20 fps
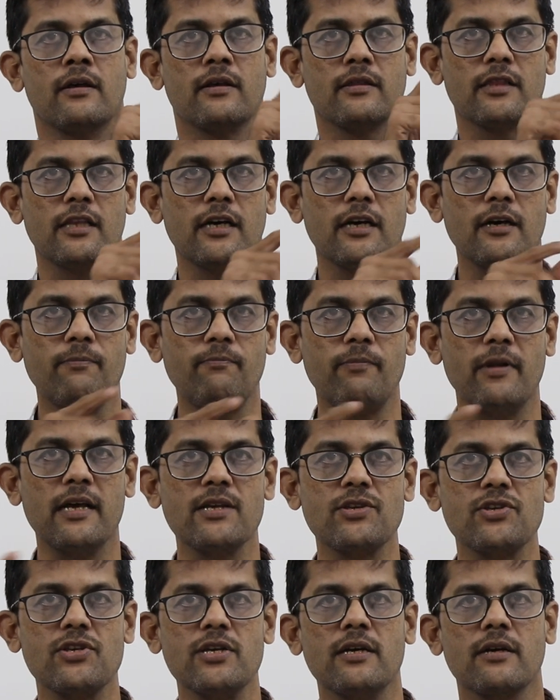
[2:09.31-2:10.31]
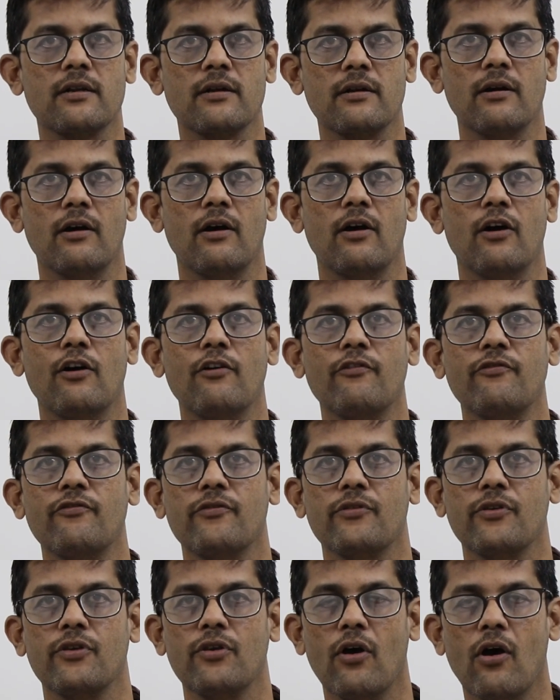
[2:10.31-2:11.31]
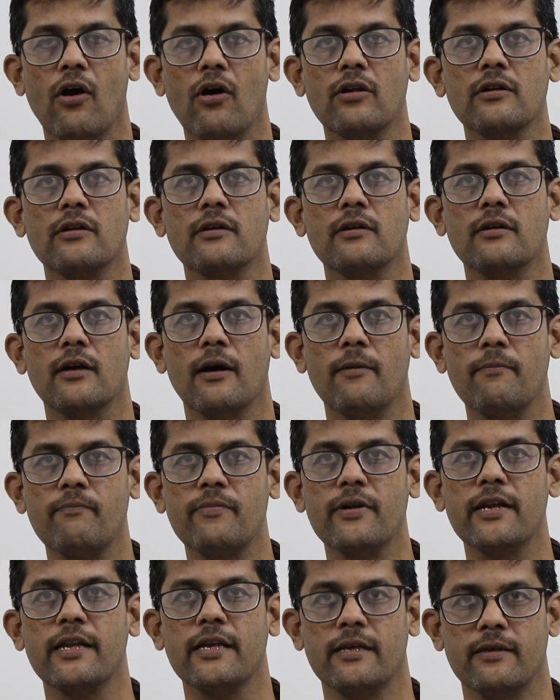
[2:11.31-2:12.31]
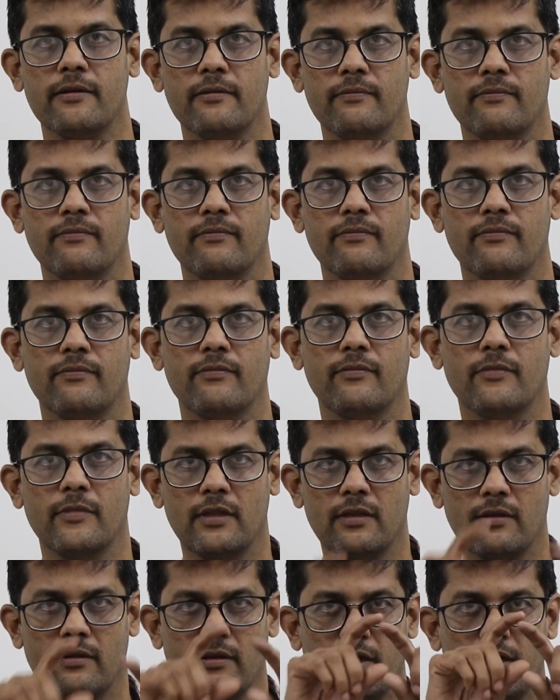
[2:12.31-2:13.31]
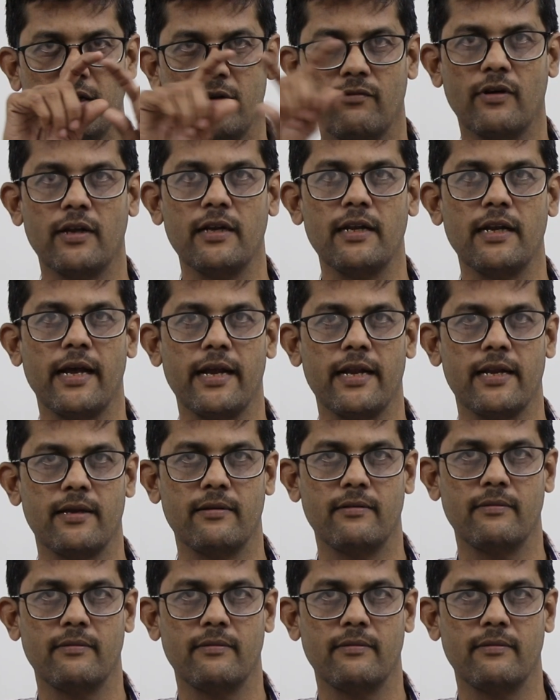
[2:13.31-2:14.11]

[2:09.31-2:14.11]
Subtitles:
The pleasure of your company in one line.